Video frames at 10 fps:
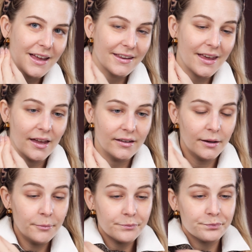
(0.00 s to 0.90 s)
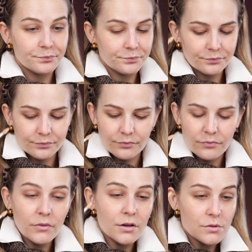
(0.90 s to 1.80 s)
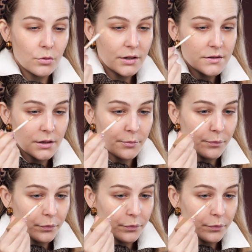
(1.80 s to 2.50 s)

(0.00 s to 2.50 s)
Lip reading: can gather. So let's see.